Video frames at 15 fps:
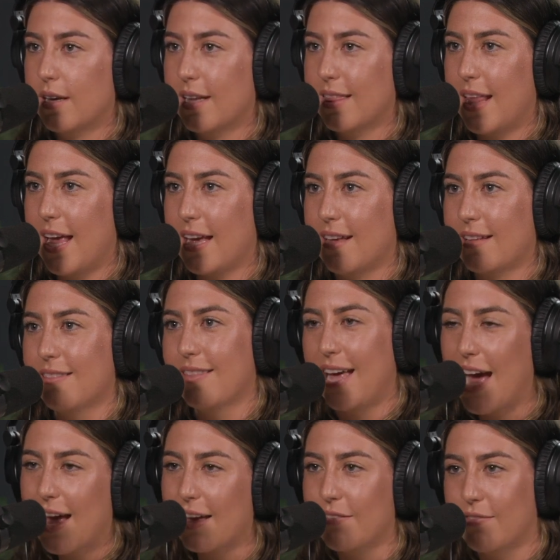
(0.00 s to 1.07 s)
And like
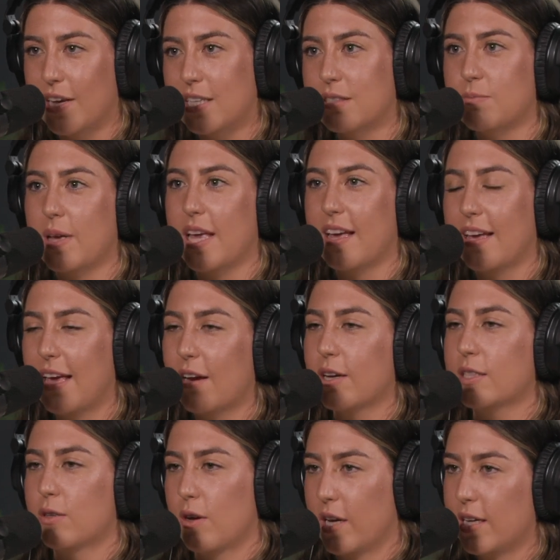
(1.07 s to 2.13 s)
that investment
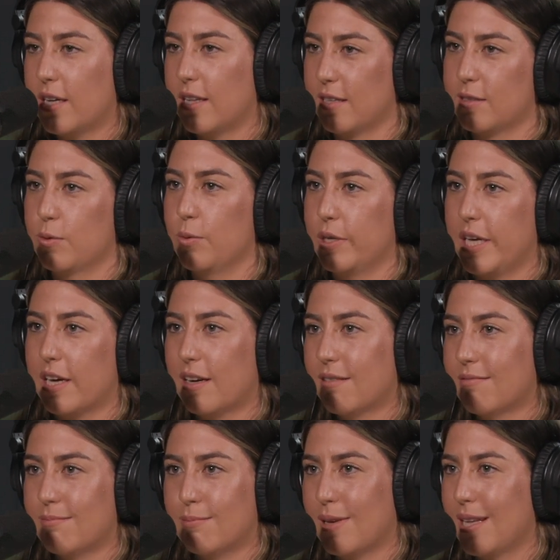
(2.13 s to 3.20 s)
carries on into the school year.
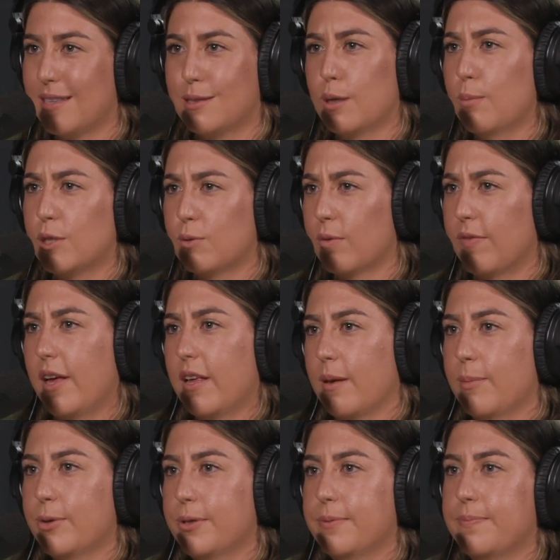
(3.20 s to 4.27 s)
And it's so much more valuable.